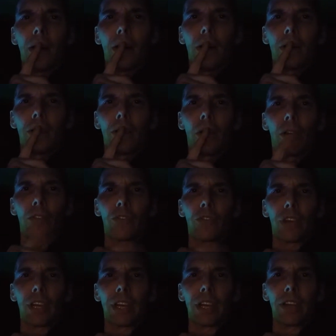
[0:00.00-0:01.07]
No
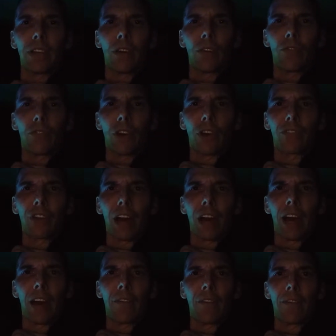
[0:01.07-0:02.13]
drinking, no drugs. I
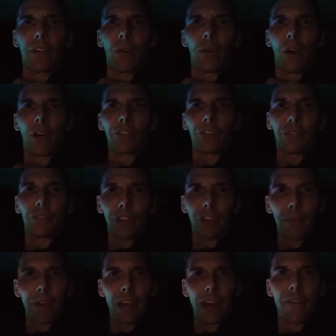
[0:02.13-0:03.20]
have video also. Send
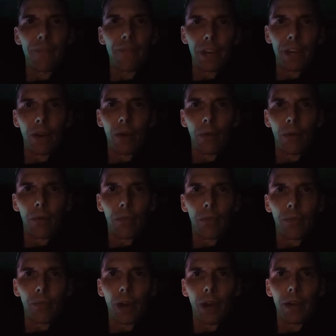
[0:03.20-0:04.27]
me that video,
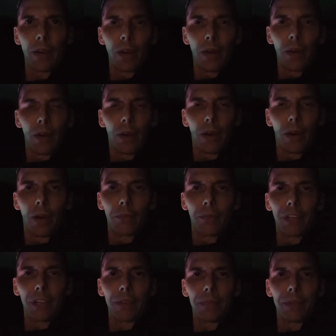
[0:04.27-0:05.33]
Fred.
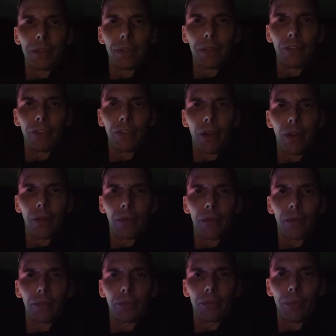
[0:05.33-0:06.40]
Dinkum, can you share?
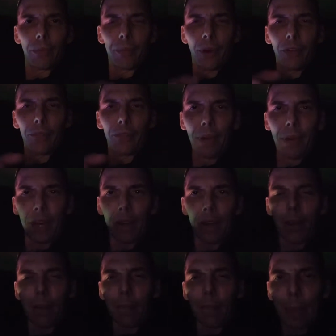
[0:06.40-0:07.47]
Someone post my
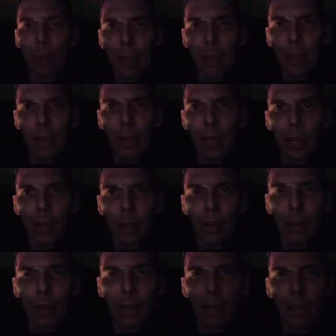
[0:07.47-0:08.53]

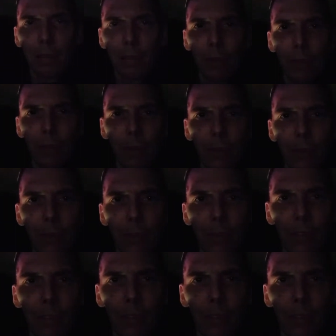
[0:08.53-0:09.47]
email for him, please.